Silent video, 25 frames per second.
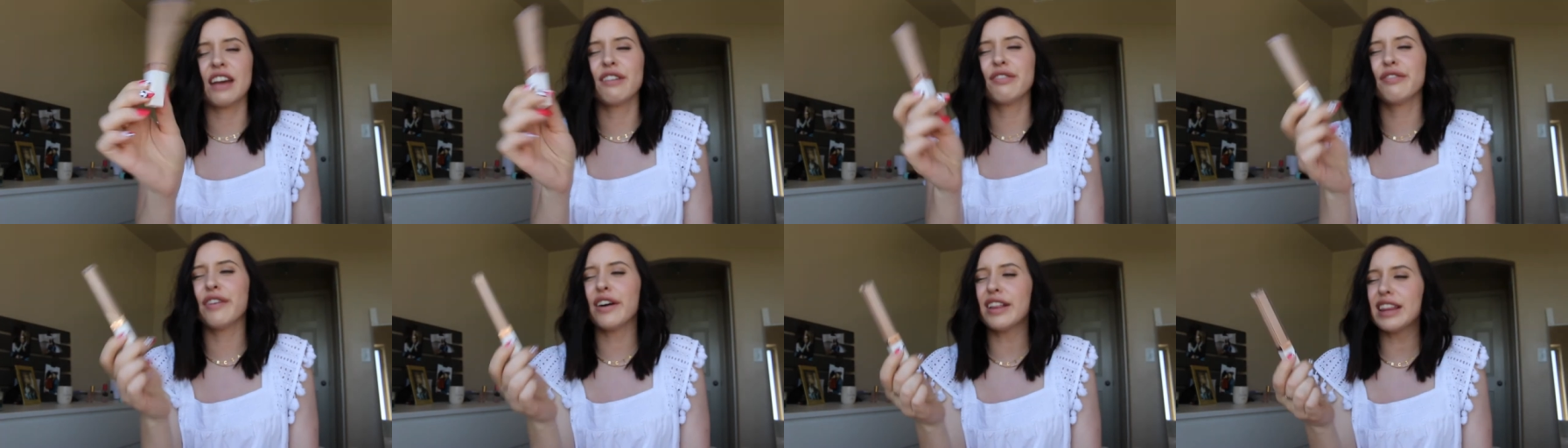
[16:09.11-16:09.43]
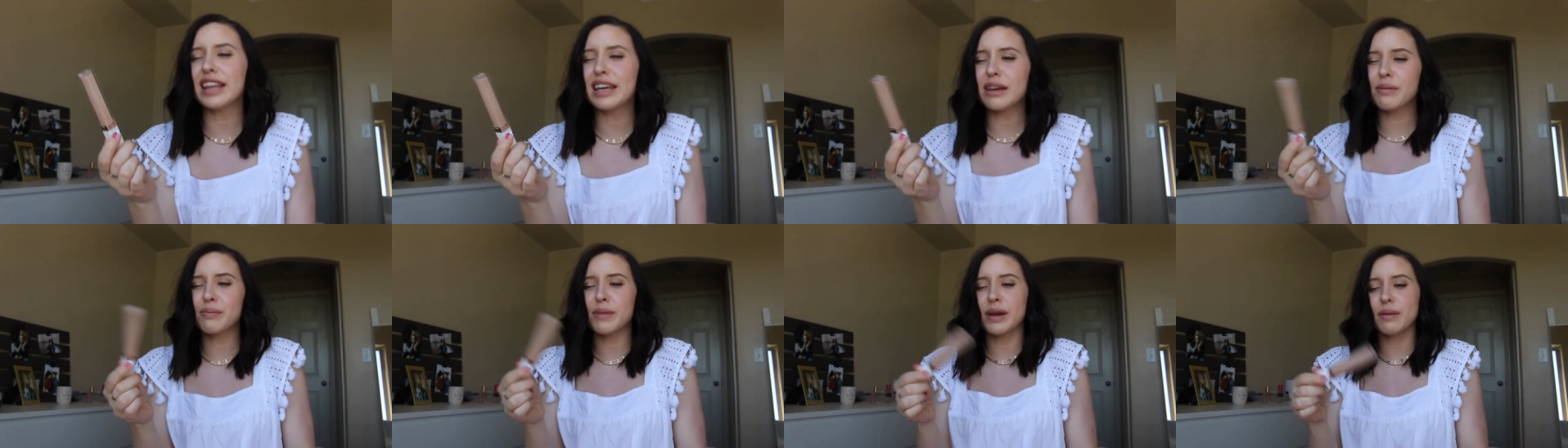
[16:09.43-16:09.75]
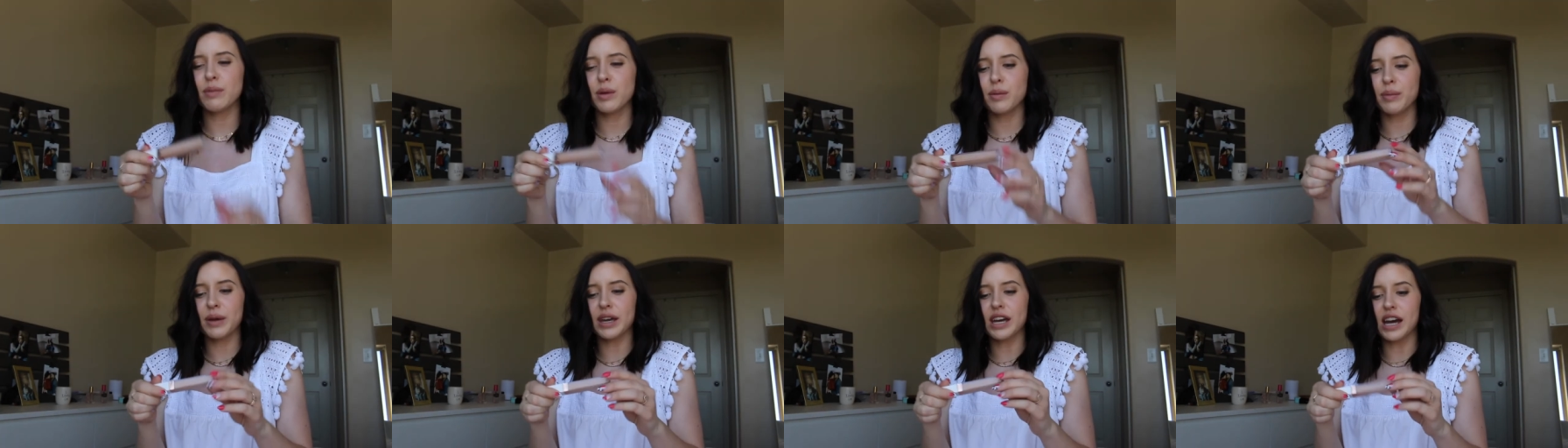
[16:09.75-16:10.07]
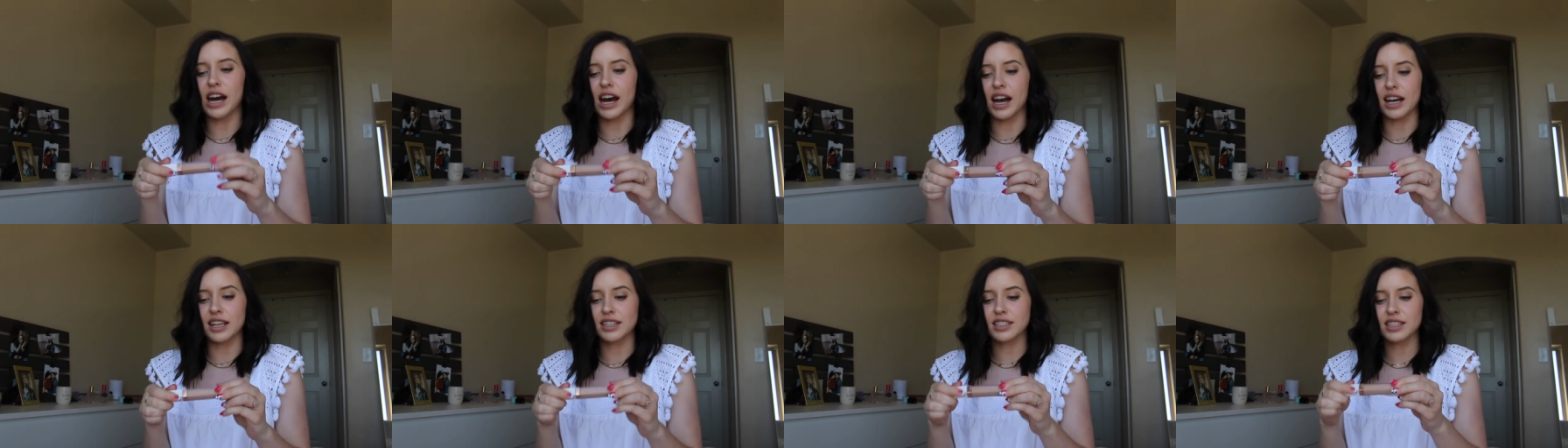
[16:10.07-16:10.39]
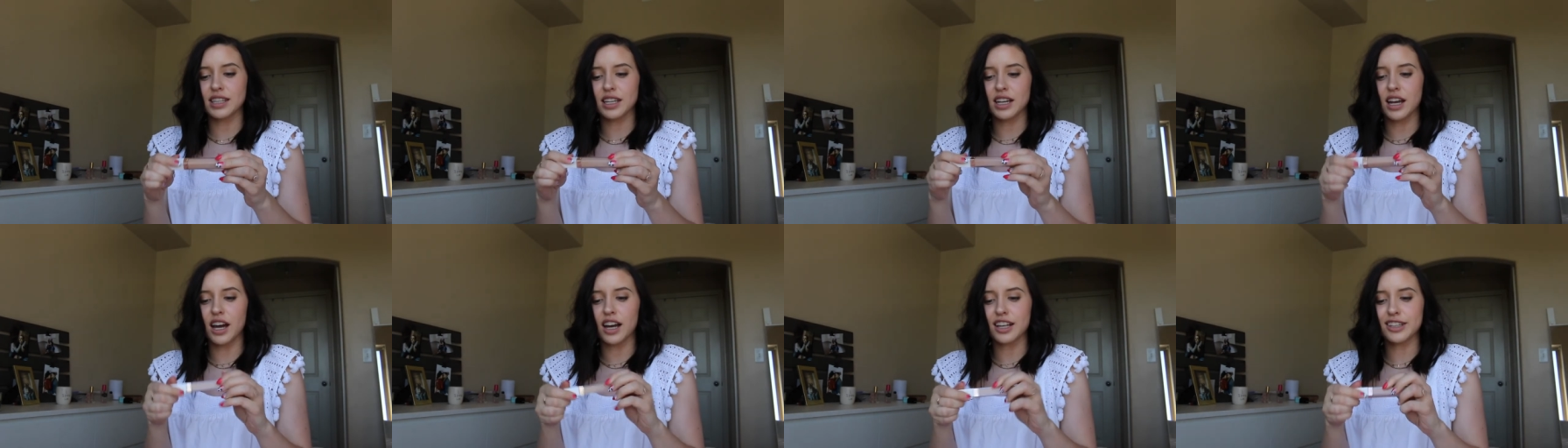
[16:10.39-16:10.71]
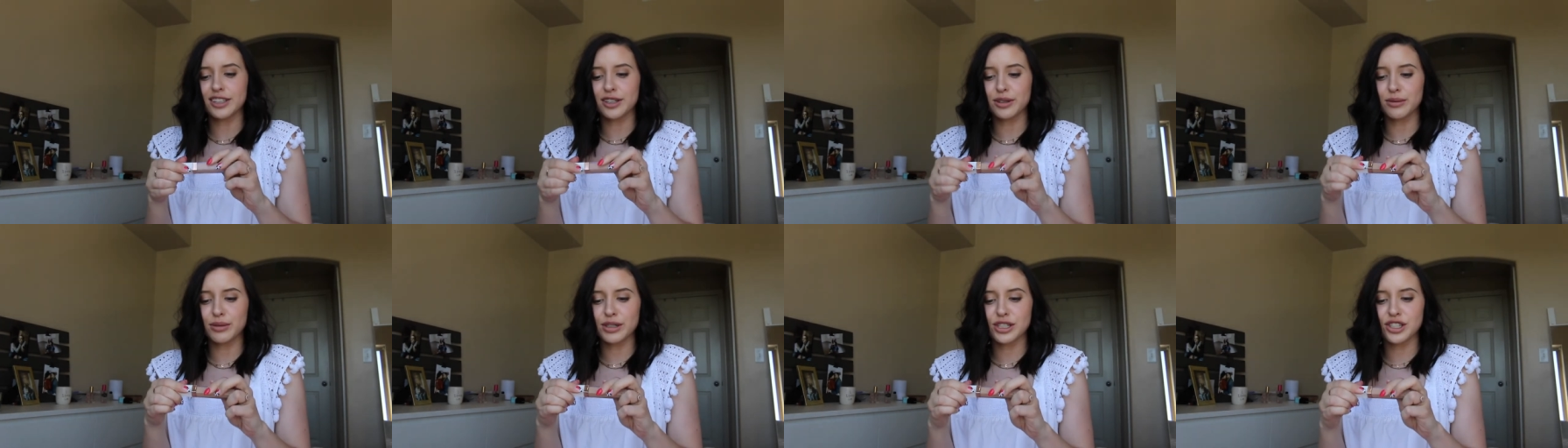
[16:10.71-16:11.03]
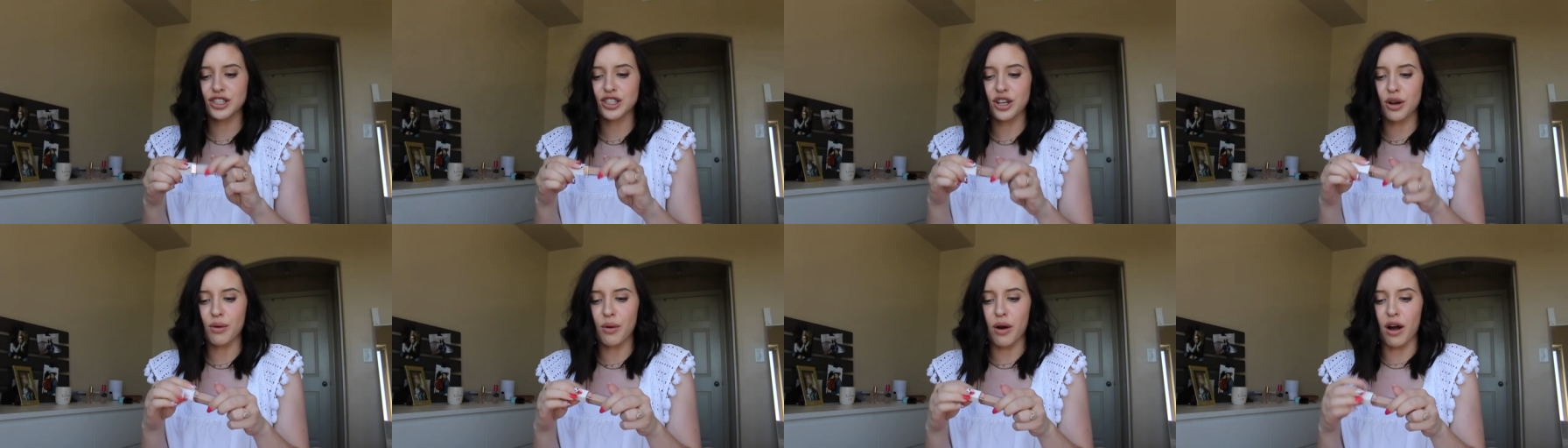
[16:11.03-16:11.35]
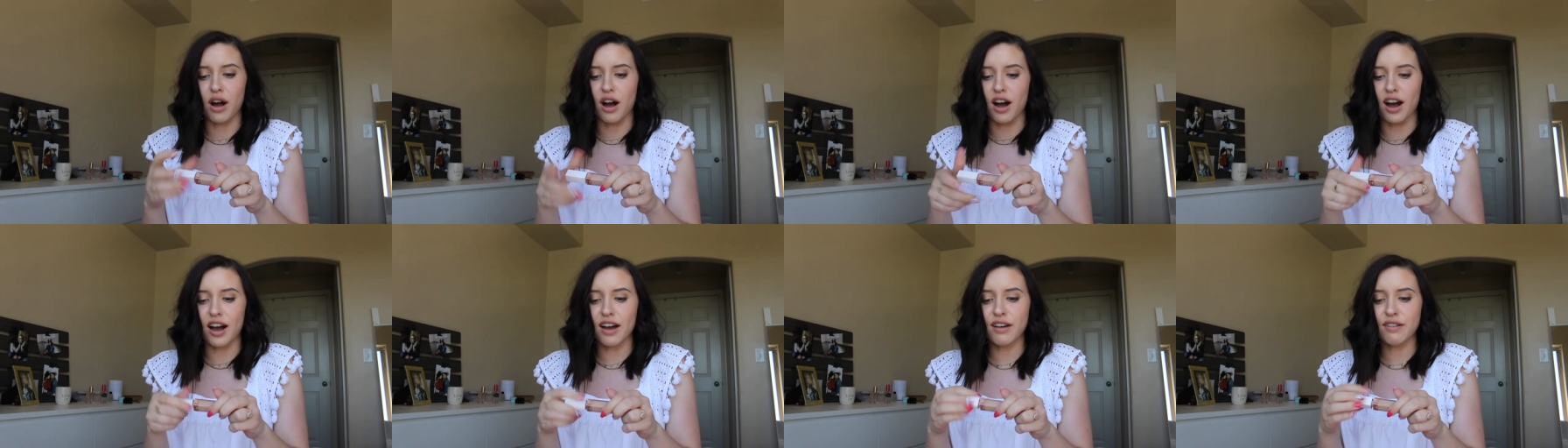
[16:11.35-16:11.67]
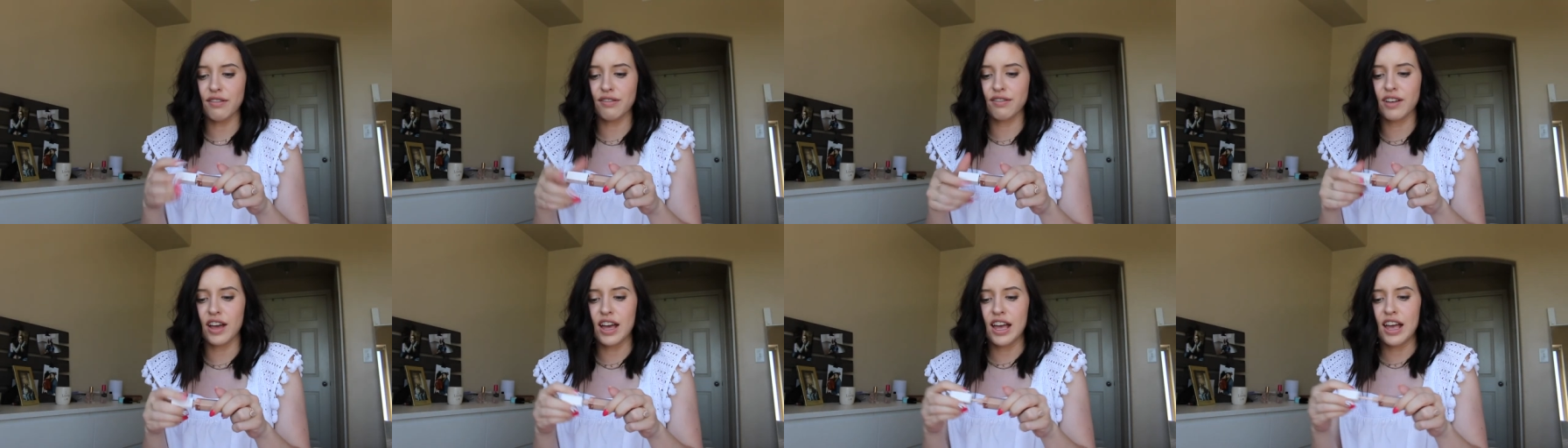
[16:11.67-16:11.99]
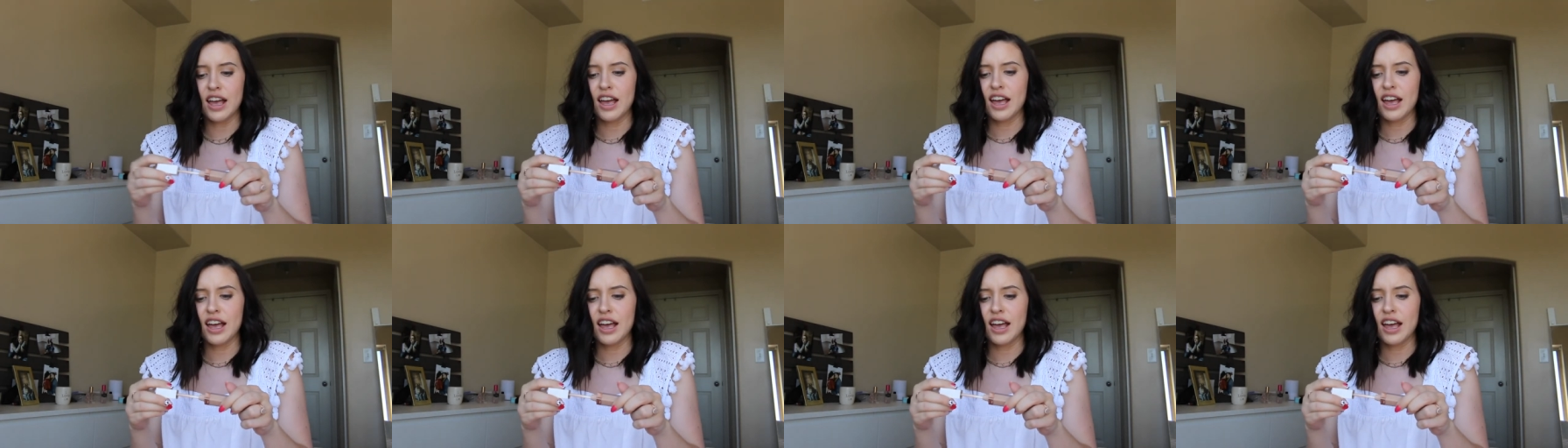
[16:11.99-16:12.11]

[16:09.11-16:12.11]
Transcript: I felt like maybe because the color was so off,